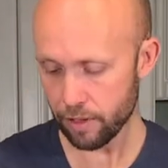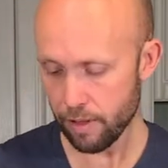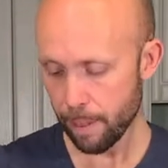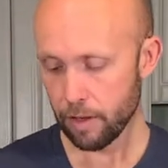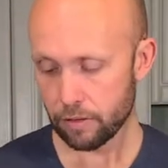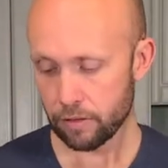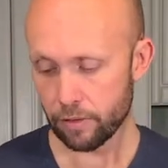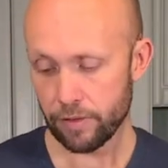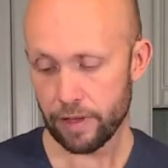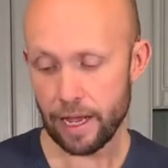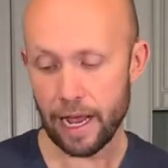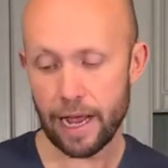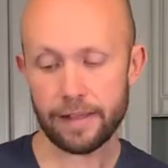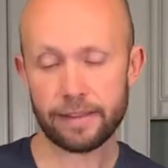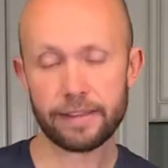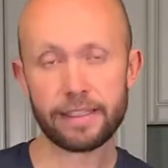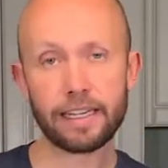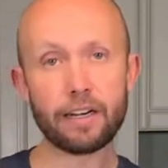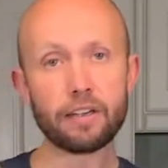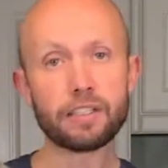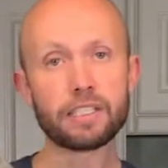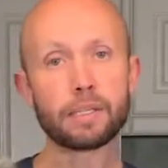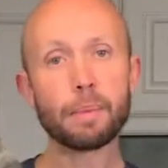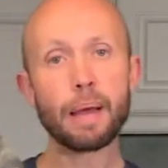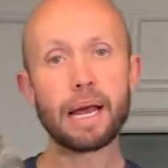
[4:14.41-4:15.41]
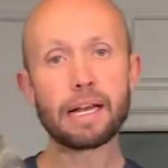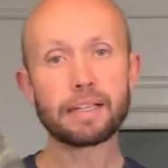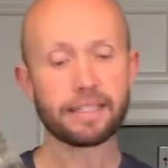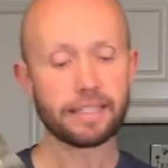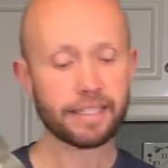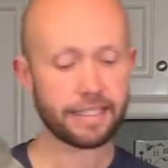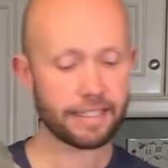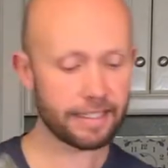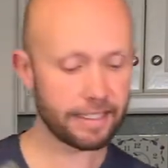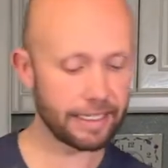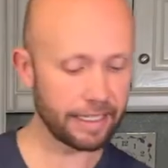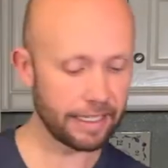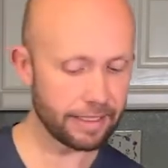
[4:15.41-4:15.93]
So that there's about
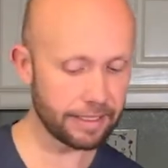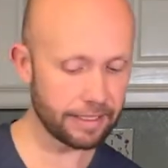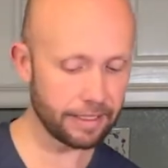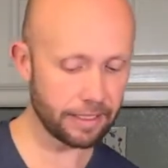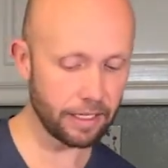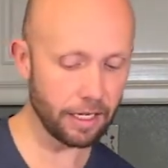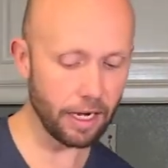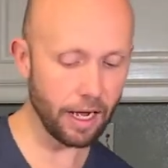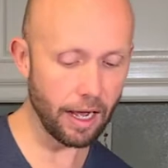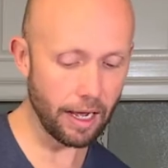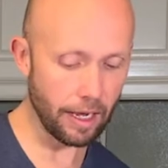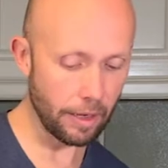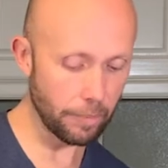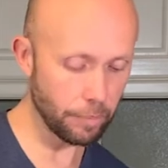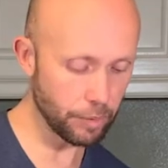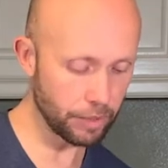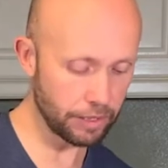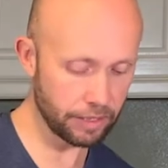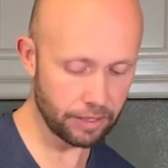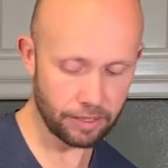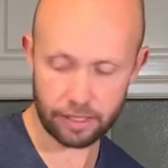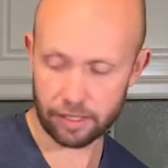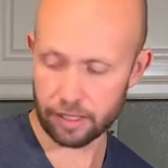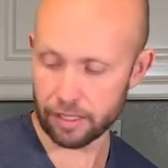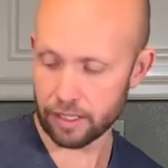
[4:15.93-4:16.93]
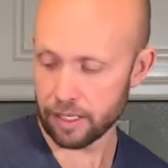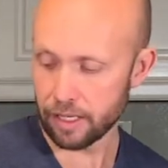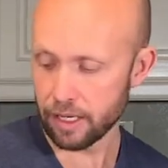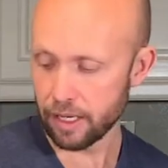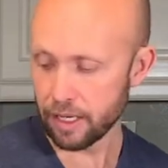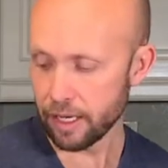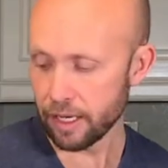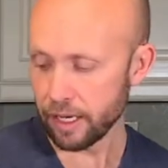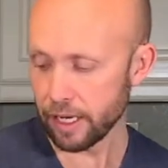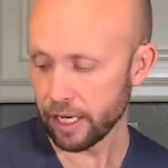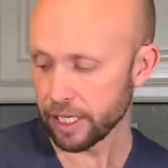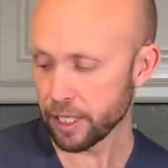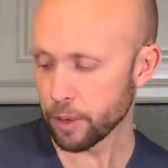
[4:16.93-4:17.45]
6 cups,
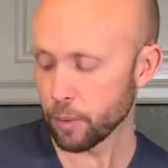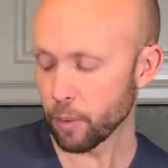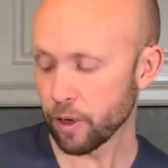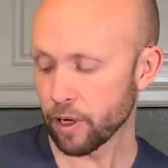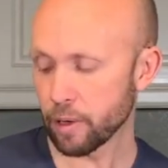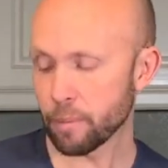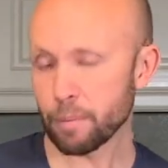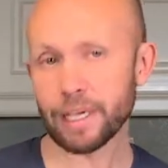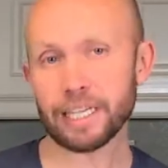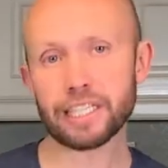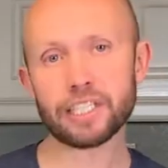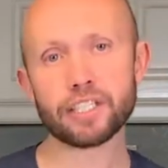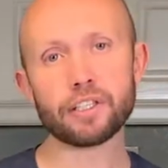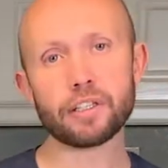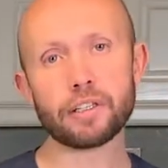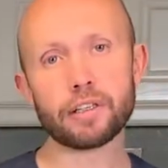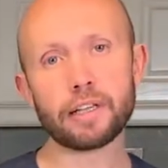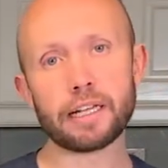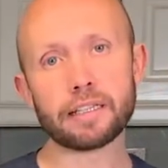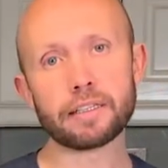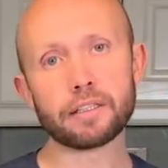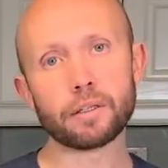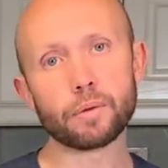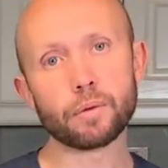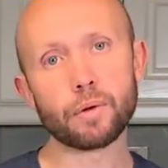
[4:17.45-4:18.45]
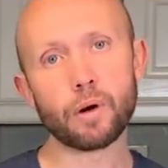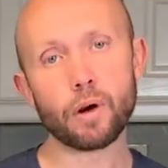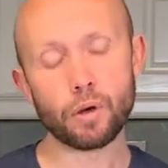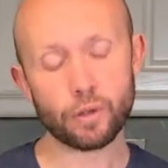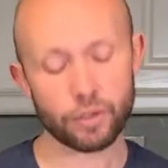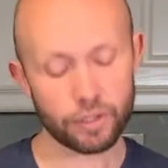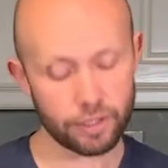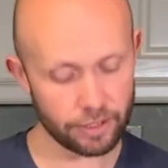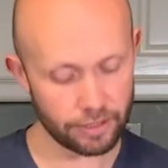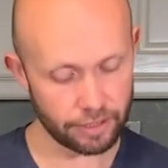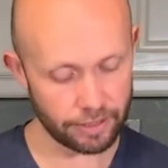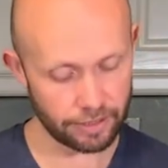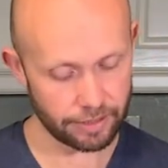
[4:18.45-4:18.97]
and you want to make sure that the
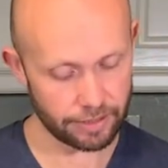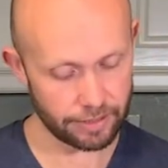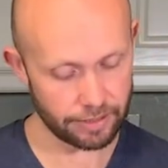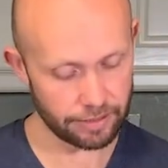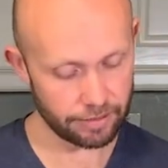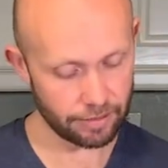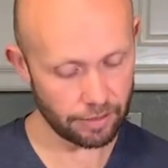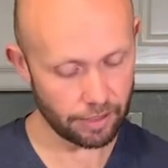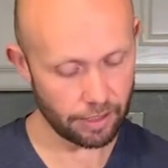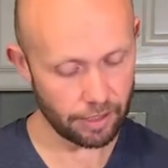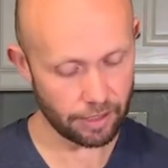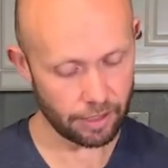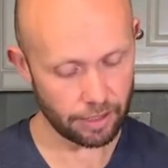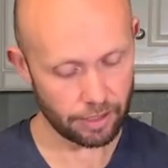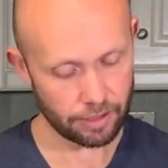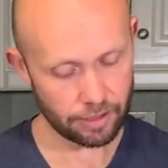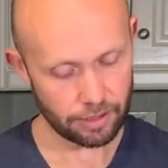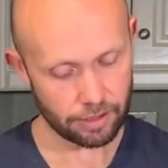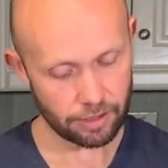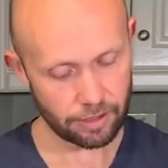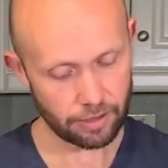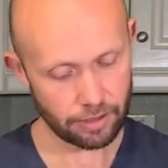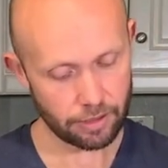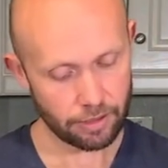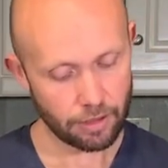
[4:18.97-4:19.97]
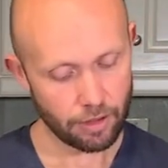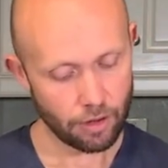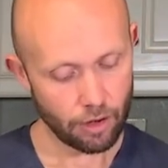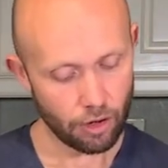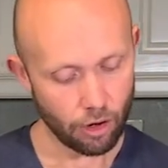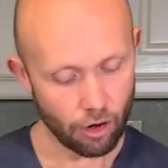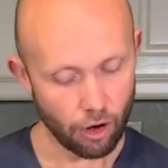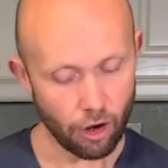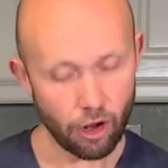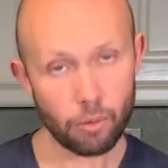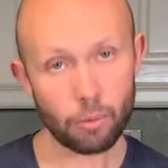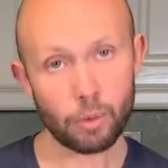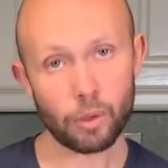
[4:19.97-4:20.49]
roast is
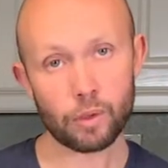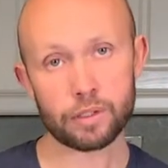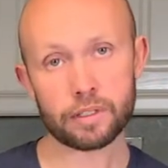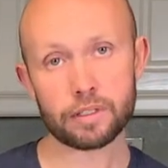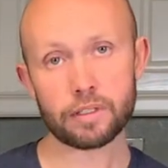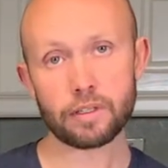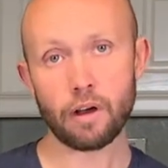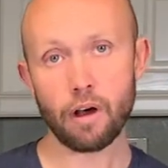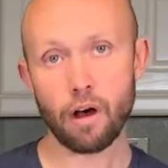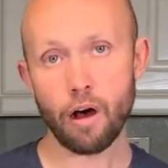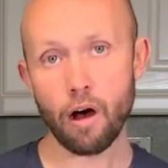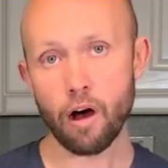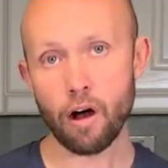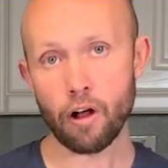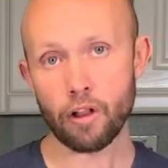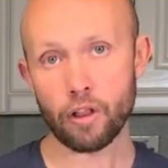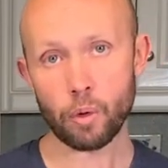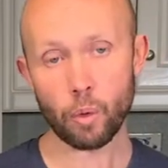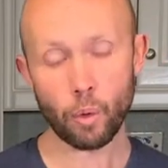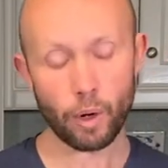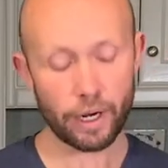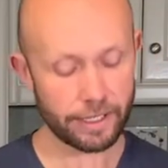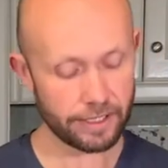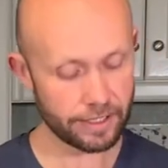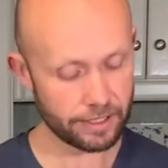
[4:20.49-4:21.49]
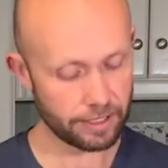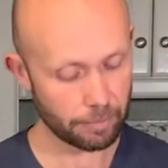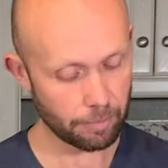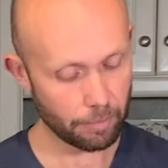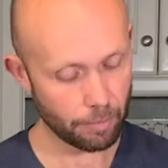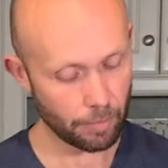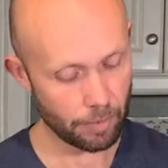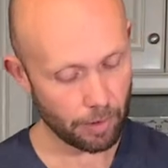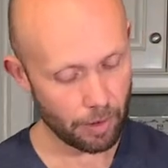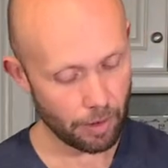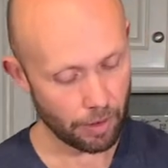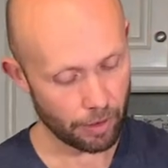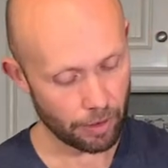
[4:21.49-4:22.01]
almost all the way
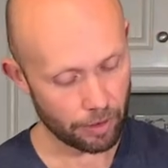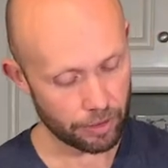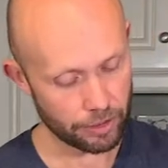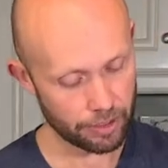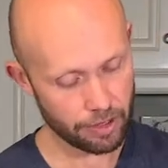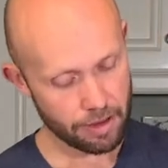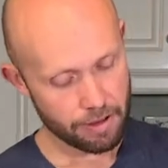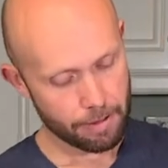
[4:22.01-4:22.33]
submerged.